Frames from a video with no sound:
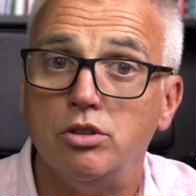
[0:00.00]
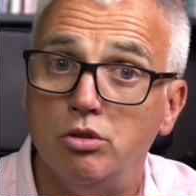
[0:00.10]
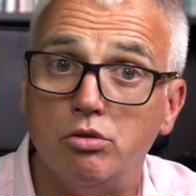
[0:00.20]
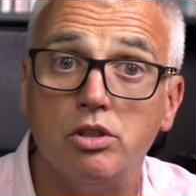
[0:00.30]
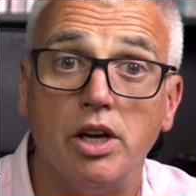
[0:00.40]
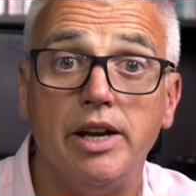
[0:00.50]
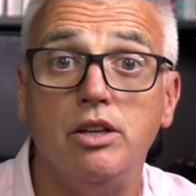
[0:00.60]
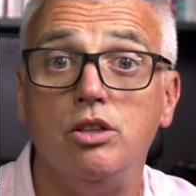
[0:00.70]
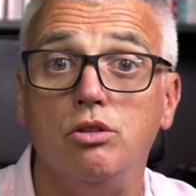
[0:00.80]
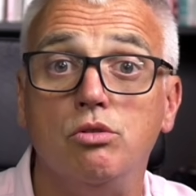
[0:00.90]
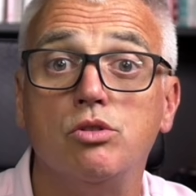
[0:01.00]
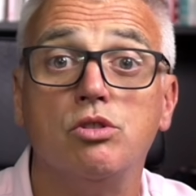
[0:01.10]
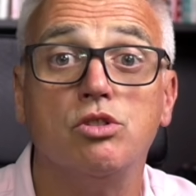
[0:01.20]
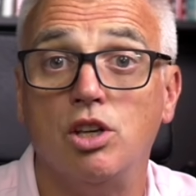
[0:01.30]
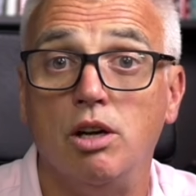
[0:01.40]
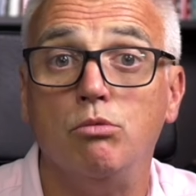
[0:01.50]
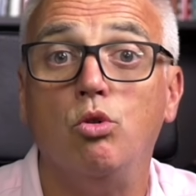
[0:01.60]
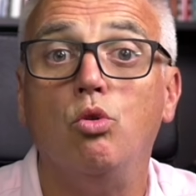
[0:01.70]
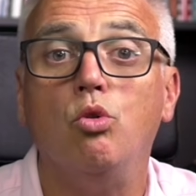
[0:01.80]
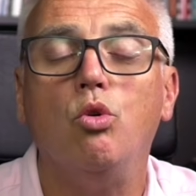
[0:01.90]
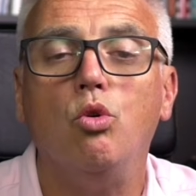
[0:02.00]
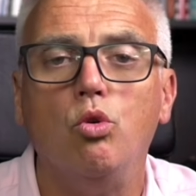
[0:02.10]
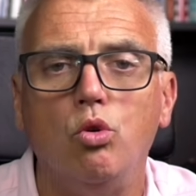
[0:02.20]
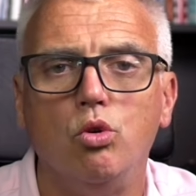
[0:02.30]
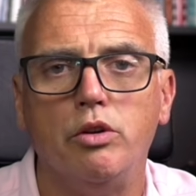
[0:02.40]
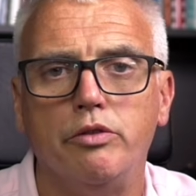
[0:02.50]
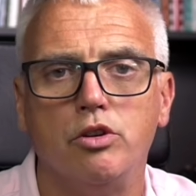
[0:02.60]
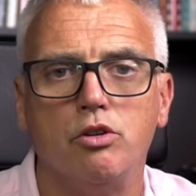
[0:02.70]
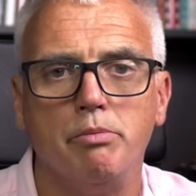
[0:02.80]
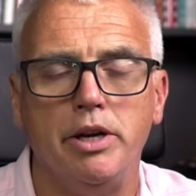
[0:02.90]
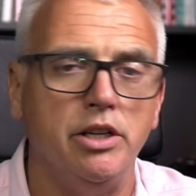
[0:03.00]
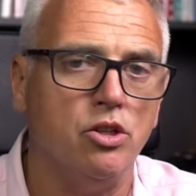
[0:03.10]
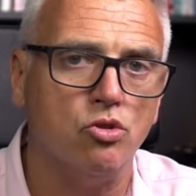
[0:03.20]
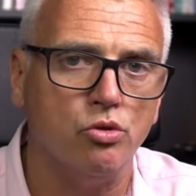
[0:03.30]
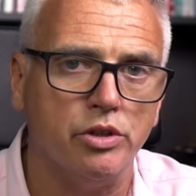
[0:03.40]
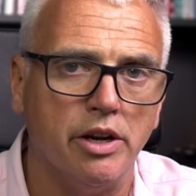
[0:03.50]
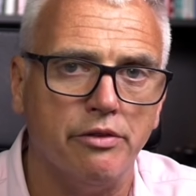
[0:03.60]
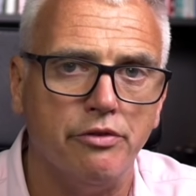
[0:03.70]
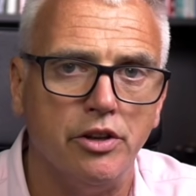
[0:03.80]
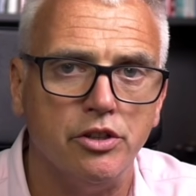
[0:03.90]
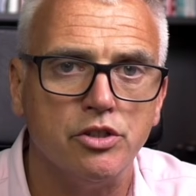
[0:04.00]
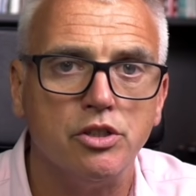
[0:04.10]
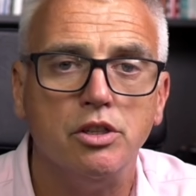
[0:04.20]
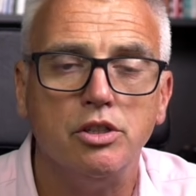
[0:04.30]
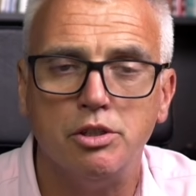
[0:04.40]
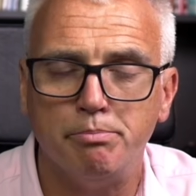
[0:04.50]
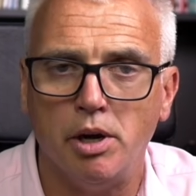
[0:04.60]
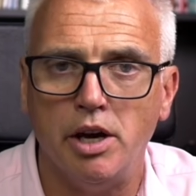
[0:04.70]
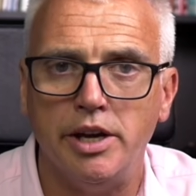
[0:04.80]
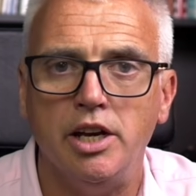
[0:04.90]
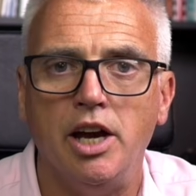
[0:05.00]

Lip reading: you can use some or all of your remaining drawdown funds to buy